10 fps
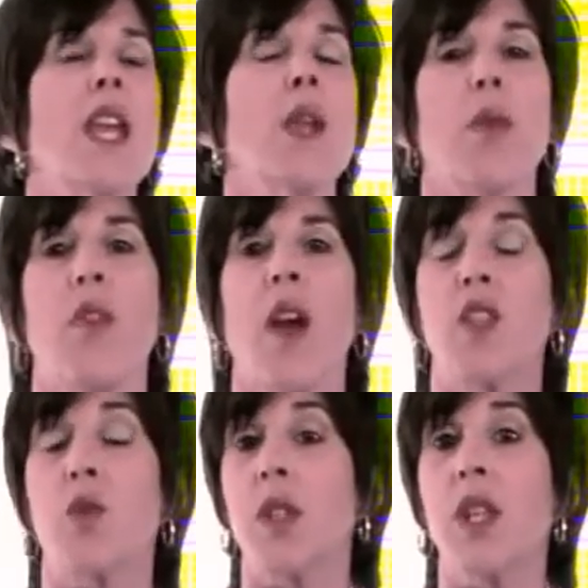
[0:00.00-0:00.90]
It
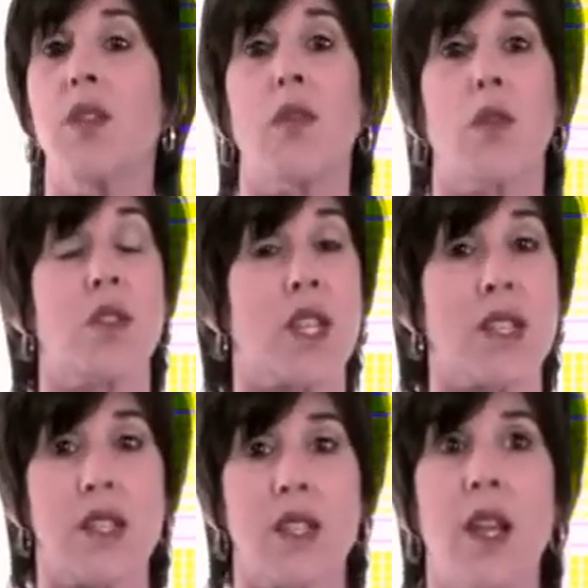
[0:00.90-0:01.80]
provides relief for
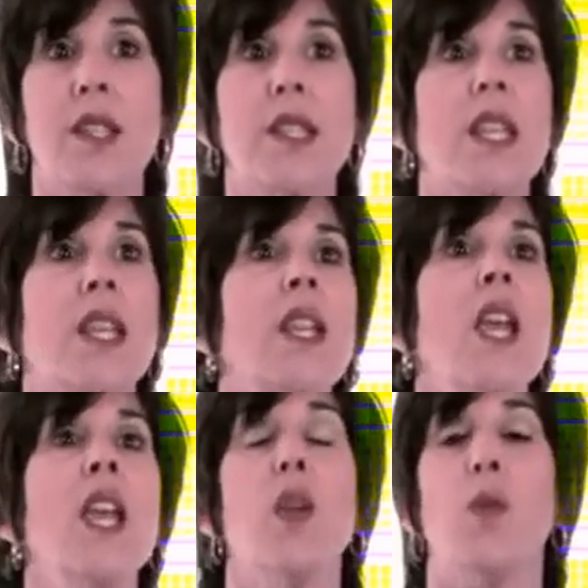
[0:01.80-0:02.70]
sensitized skin,
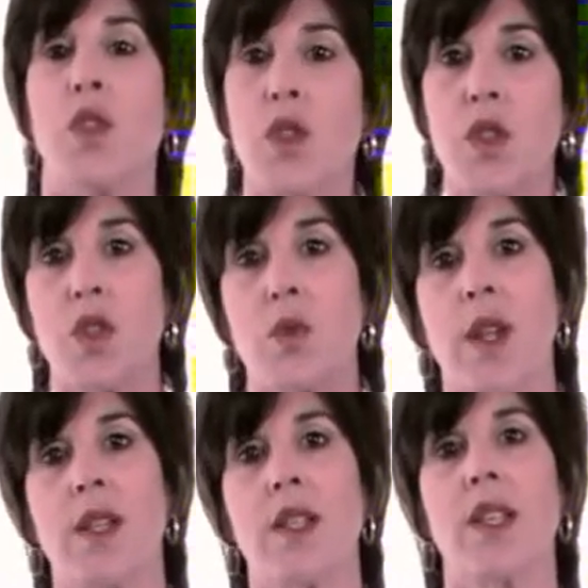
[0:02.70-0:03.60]
it reduces
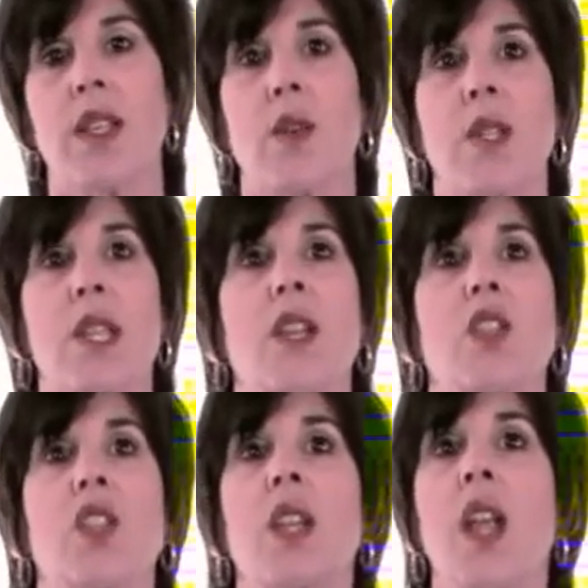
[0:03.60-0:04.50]
redness and
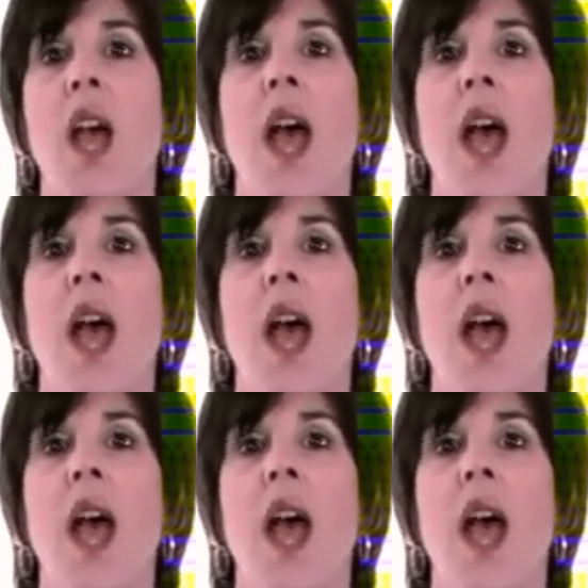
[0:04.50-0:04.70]
irritation,